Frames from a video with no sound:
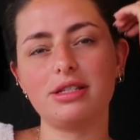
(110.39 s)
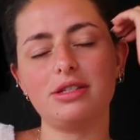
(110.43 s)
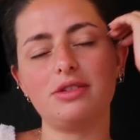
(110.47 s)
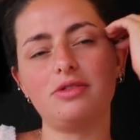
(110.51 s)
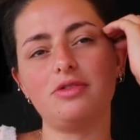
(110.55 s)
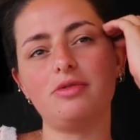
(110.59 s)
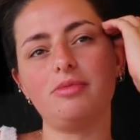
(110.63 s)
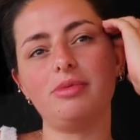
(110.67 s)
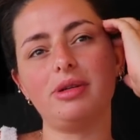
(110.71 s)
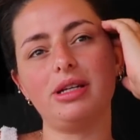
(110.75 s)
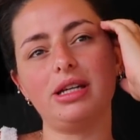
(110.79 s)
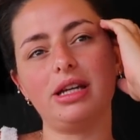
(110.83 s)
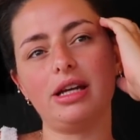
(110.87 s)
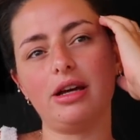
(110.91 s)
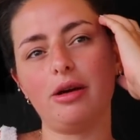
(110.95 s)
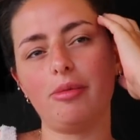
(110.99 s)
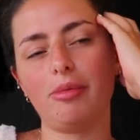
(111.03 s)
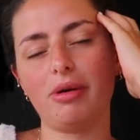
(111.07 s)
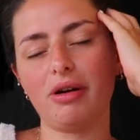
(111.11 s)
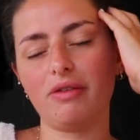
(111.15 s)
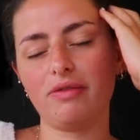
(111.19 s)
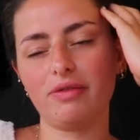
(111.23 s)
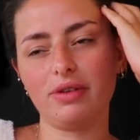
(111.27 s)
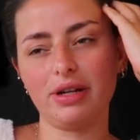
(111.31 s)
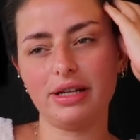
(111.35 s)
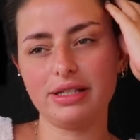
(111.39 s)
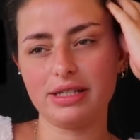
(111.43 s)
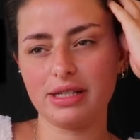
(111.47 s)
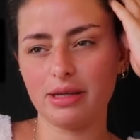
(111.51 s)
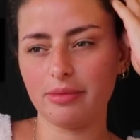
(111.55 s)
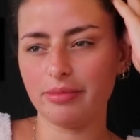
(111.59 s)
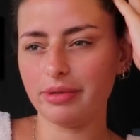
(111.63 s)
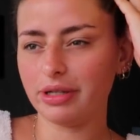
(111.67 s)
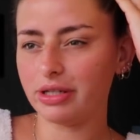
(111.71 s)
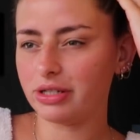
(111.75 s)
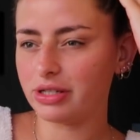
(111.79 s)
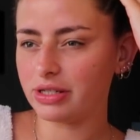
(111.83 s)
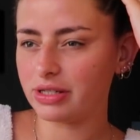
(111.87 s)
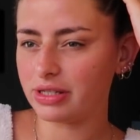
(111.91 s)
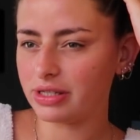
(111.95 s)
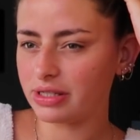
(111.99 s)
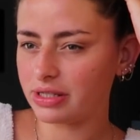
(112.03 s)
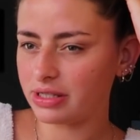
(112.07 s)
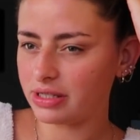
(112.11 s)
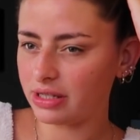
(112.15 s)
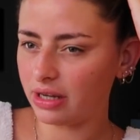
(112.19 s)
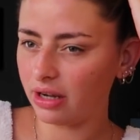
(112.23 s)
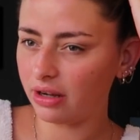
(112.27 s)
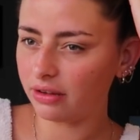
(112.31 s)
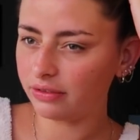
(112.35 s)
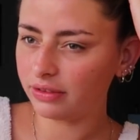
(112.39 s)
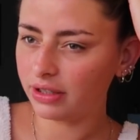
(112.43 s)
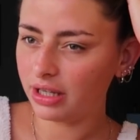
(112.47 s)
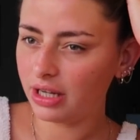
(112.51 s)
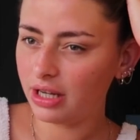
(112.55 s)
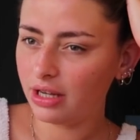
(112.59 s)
since we've been here apart from like two pictures and stuff,